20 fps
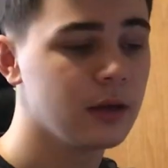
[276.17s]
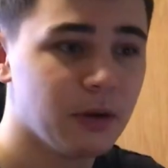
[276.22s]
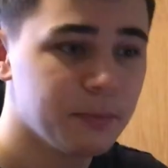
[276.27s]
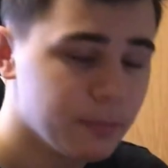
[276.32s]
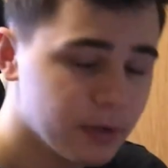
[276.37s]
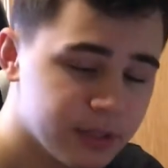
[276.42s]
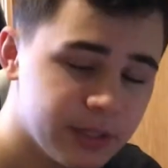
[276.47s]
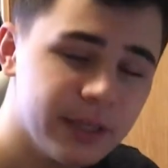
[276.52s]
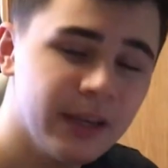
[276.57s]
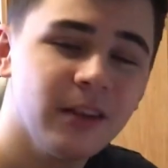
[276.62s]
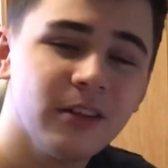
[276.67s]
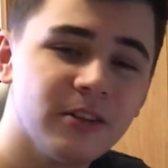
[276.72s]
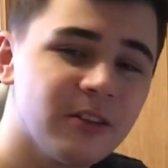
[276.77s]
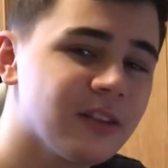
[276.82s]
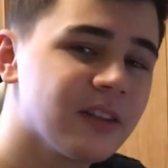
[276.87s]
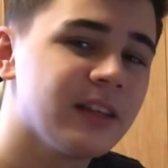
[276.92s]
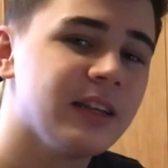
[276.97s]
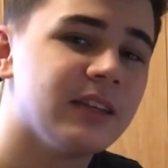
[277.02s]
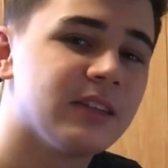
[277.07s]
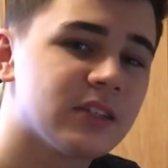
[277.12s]
But
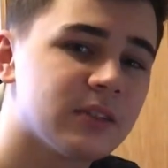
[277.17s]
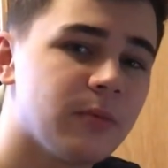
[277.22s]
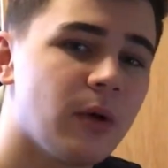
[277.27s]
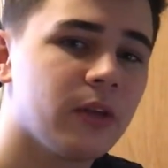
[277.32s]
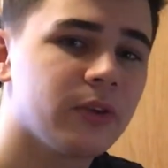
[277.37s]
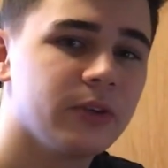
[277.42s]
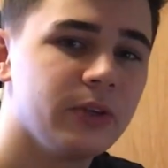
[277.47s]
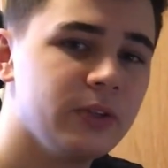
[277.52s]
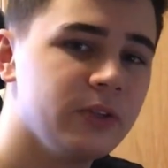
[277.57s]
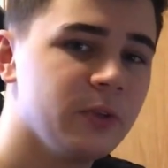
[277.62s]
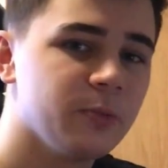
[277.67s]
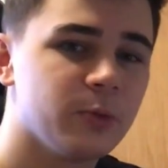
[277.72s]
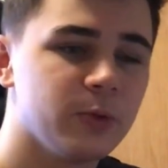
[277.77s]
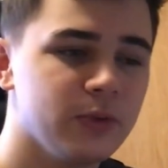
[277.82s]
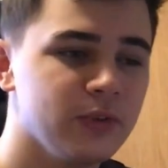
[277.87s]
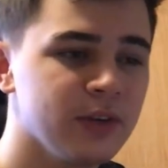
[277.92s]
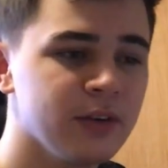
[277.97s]
particularly in smaller YouTubers,